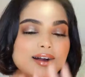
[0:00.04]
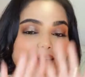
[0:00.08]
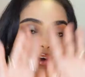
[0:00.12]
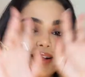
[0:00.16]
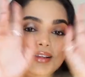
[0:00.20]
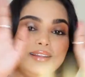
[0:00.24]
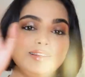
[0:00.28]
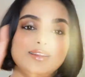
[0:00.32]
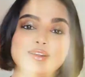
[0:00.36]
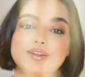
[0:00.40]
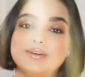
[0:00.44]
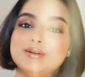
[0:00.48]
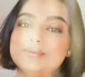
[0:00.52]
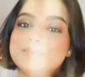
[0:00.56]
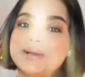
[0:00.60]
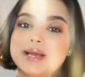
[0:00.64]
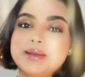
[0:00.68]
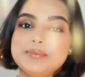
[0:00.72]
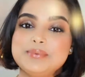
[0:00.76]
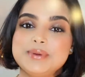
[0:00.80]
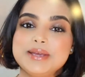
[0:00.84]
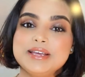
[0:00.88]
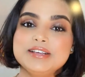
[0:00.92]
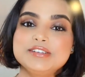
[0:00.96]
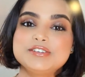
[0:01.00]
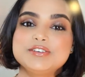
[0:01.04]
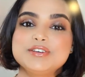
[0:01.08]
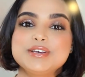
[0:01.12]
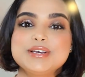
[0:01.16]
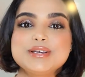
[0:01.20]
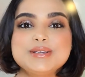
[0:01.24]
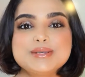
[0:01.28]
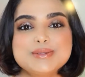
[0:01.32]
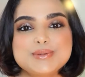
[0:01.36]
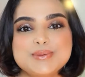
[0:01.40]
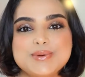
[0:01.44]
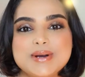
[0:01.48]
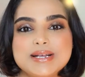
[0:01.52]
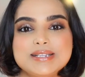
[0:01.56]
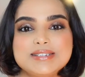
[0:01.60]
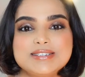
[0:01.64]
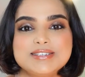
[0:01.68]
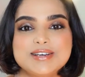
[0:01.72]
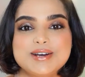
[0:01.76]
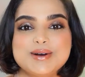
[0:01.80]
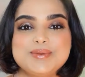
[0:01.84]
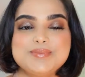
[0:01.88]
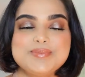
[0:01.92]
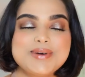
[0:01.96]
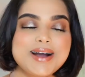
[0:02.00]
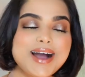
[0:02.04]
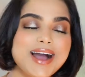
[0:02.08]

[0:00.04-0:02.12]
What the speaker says: Hello my peaches, what's up?